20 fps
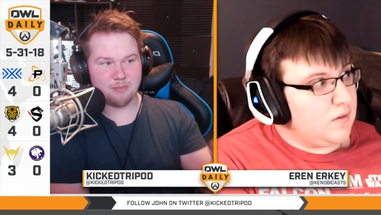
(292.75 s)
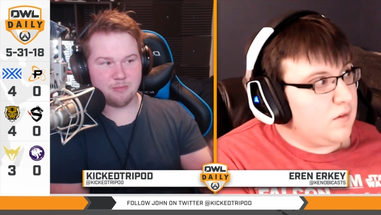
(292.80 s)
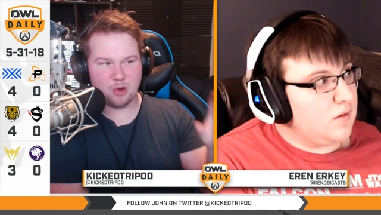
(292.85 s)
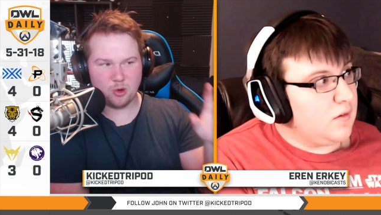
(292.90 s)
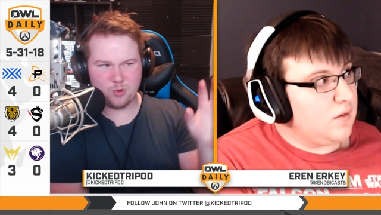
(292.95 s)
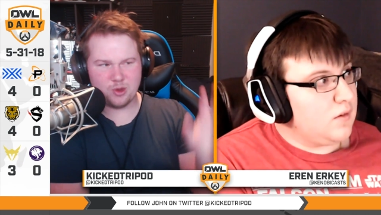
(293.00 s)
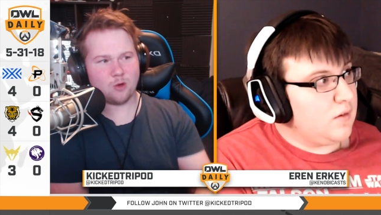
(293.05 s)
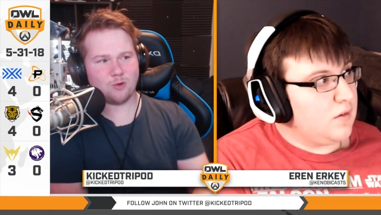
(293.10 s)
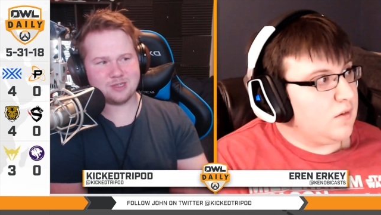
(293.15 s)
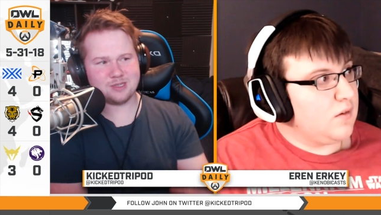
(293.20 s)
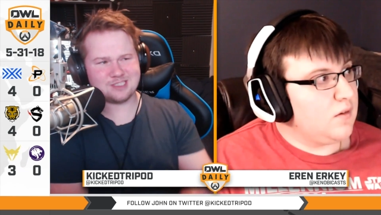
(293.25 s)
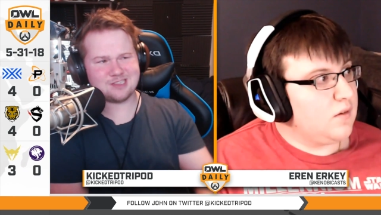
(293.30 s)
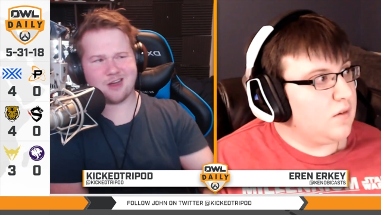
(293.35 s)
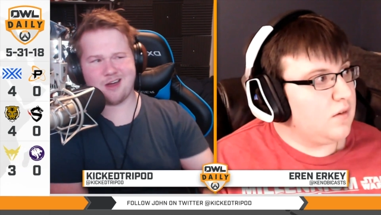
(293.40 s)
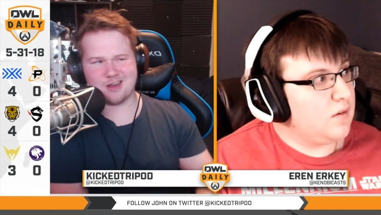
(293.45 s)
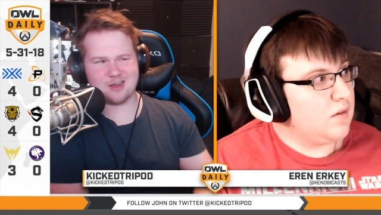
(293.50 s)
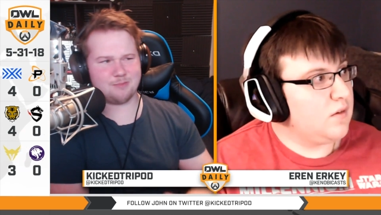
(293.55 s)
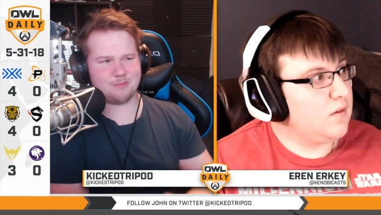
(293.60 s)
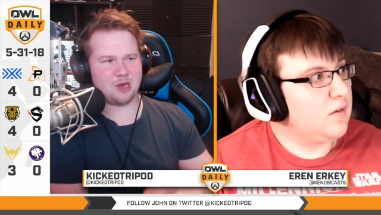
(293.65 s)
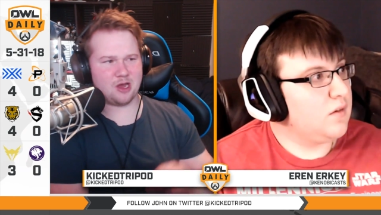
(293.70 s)
Speaker 1: But we always
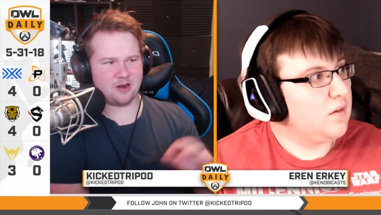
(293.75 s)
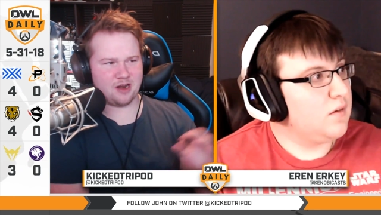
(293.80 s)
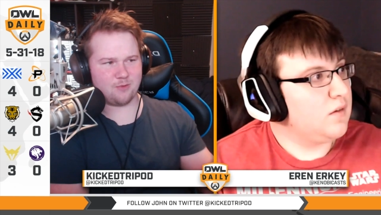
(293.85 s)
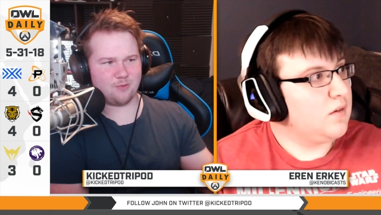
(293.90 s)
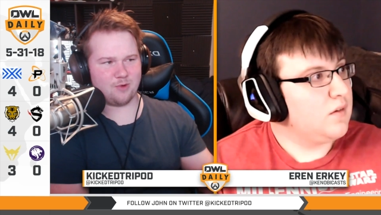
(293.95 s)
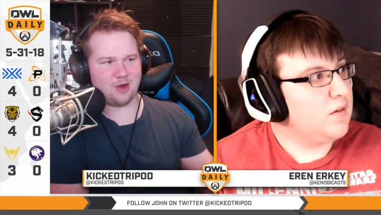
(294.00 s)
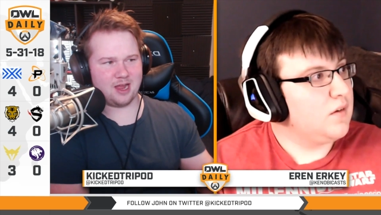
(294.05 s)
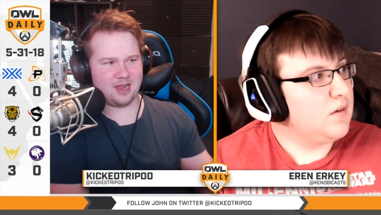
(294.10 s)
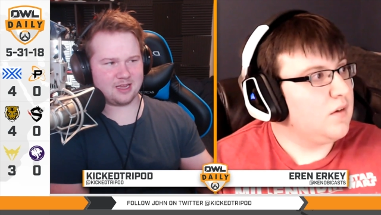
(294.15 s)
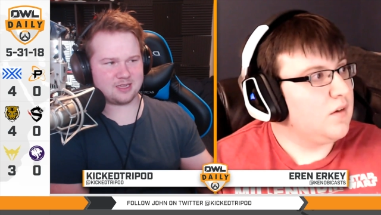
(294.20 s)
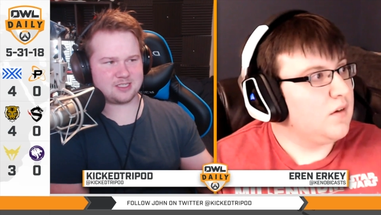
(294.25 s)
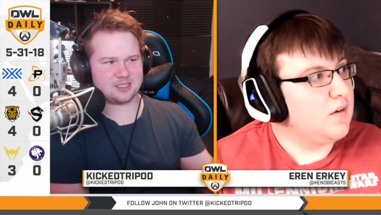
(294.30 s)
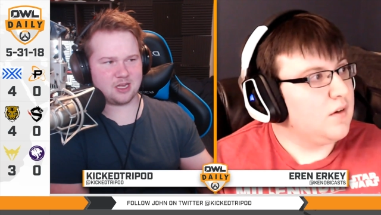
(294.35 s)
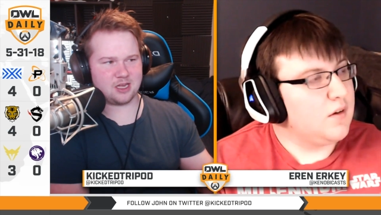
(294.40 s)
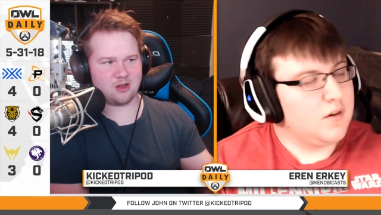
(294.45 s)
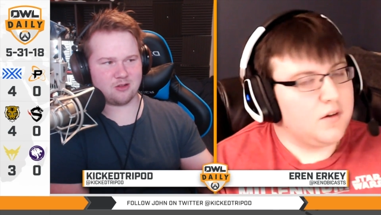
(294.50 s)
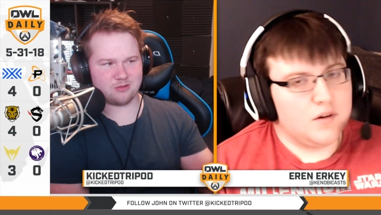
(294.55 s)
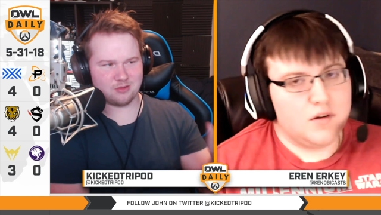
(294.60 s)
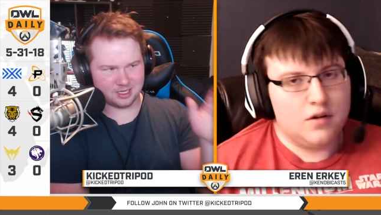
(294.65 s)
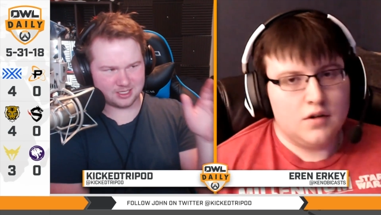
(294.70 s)
talk about
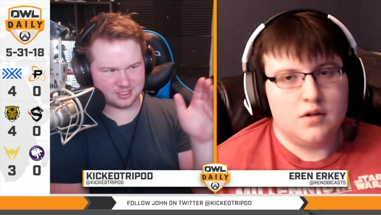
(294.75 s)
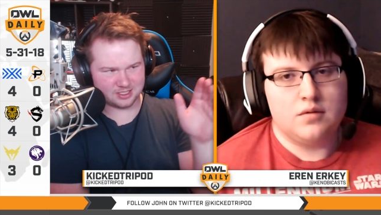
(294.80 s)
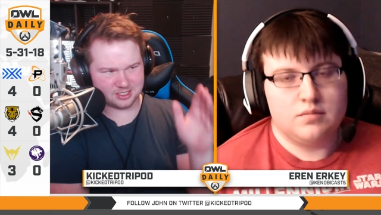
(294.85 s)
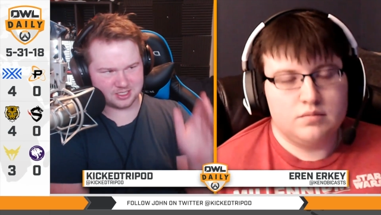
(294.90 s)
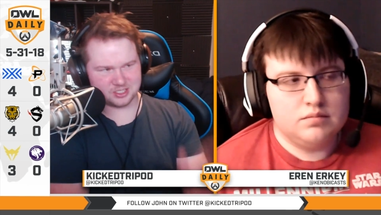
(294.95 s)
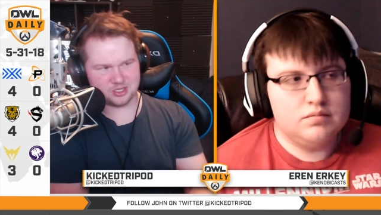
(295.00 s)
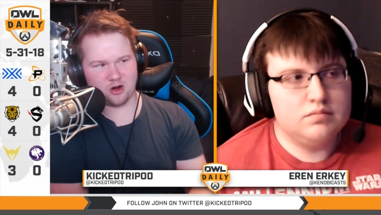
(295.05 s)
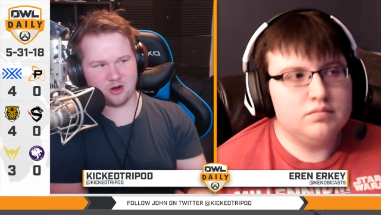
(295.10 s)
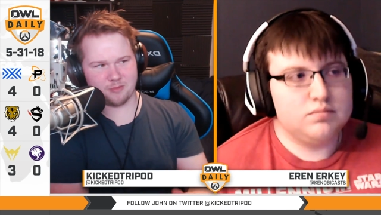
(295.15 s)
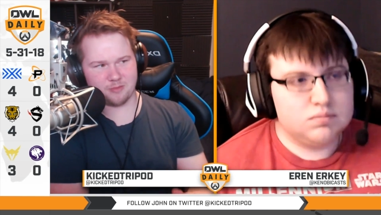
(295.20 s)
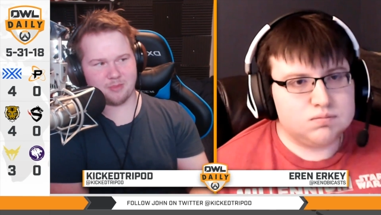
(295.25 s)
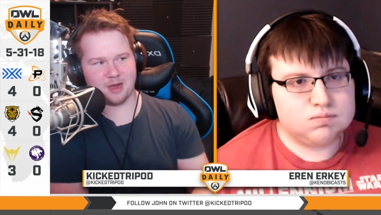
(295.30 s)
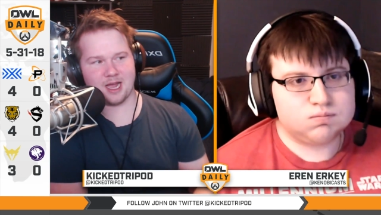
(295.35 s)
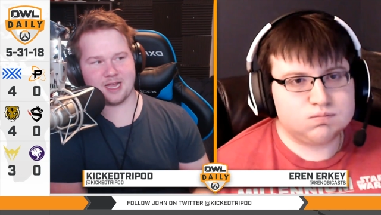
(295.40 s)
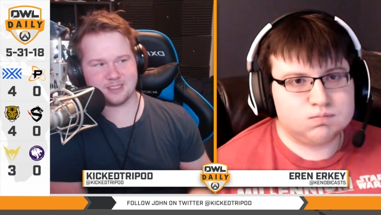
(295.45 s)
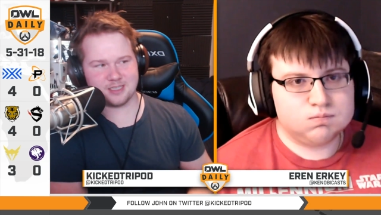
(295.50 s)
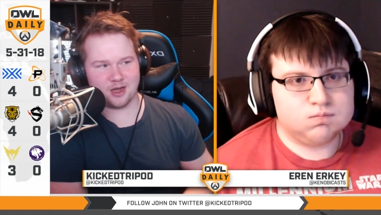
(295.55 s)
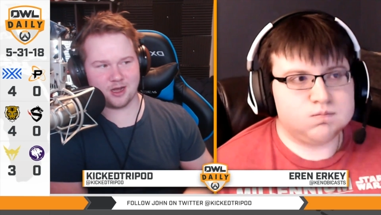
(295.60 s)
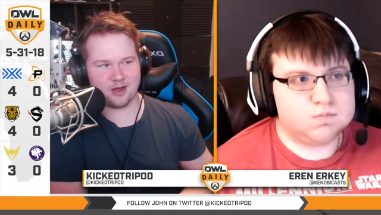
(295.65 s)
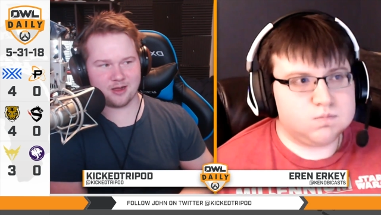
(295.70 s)
NYXL. Let's start
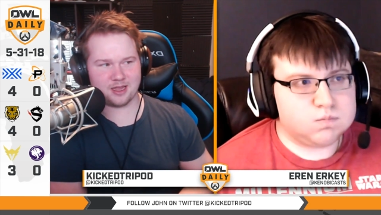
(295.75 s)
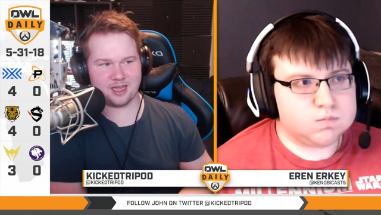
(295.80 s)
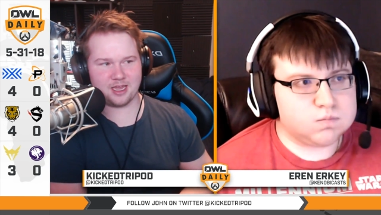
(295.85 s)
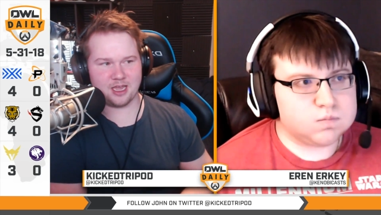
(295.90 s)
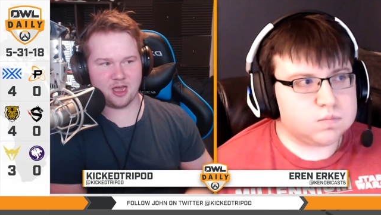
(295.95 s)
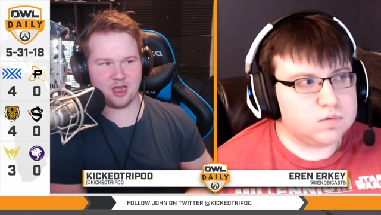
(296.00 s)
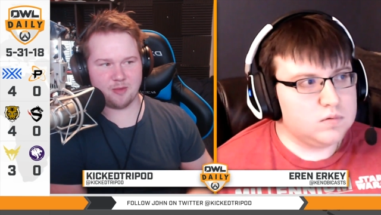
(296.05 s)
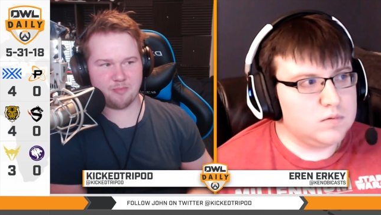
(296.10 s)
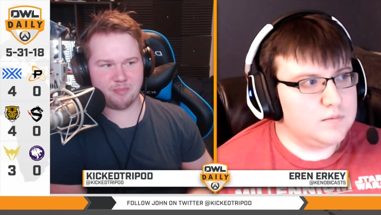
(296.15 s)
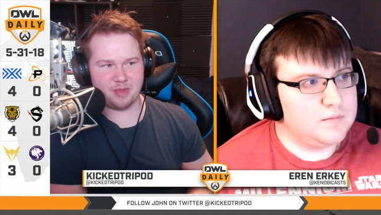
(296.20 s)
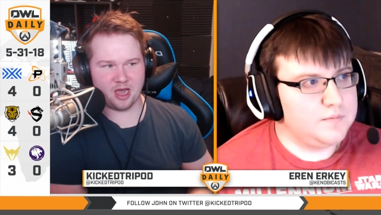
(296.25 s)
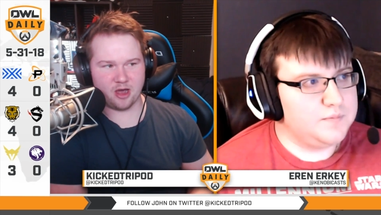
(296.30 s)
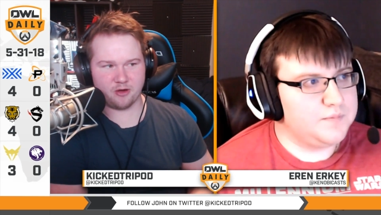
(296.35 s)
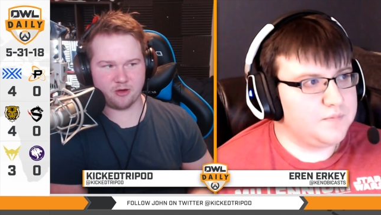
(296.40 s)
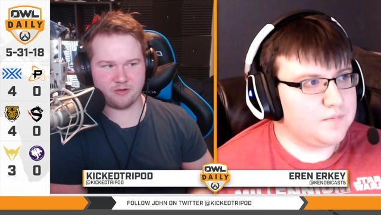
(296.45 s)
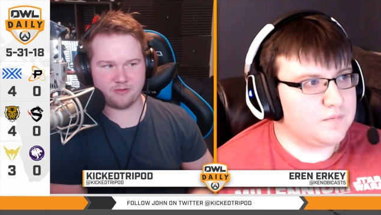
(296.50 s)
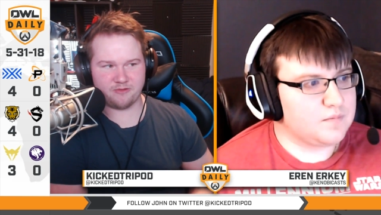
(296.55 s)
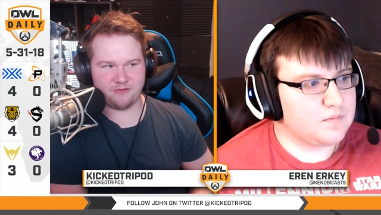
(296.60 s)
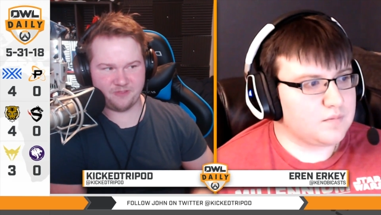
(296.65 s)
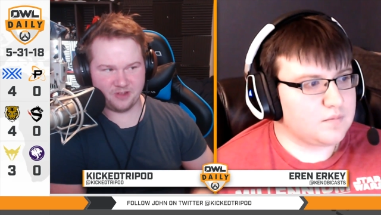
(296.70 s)
by talking
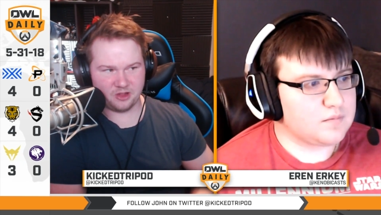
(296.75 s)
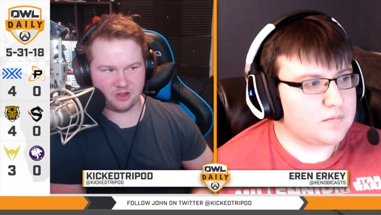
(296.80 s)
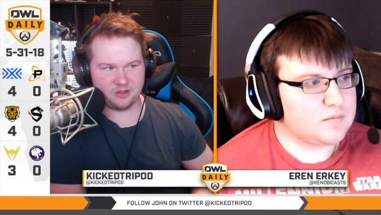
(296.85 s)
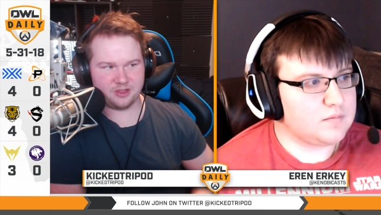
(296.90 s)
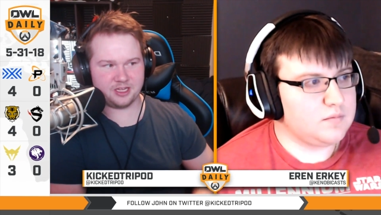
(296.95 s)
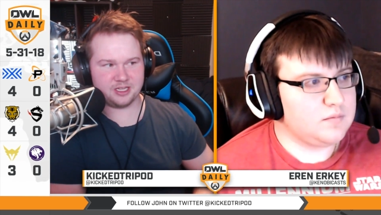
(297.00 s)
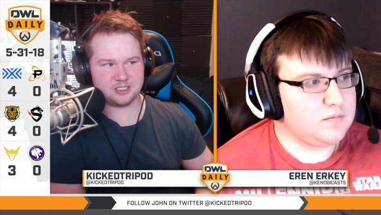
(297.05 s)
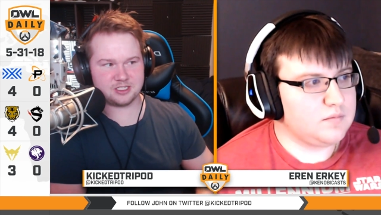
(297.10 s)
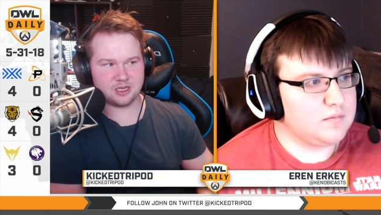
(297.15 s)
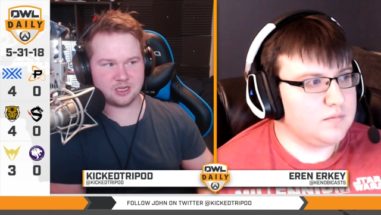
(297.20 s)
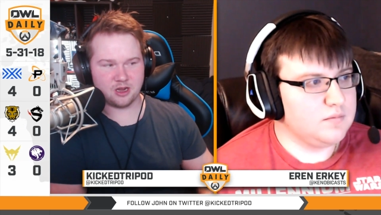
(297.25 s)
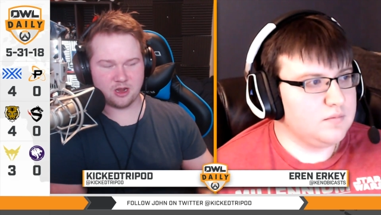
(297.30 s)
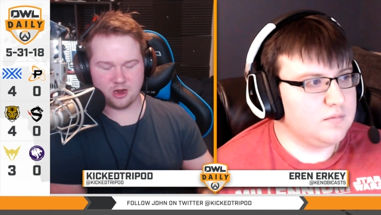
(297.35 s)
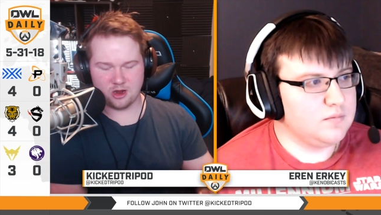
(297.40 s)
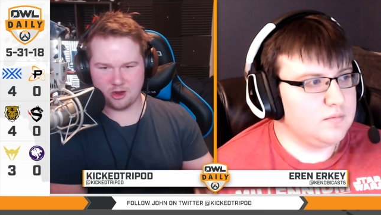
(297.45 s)
about Philly's